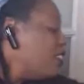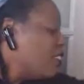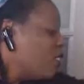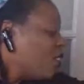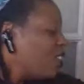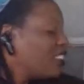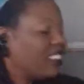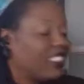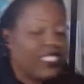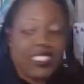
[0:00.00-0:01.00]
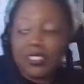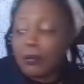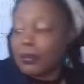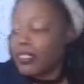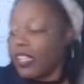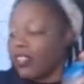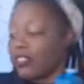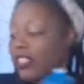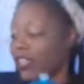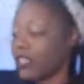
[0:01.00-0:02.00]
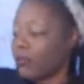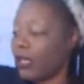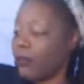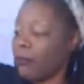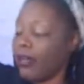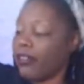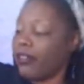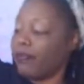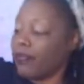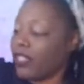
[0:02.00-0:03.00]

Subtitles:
Lord Jesus, the potatoes, I can smell them burning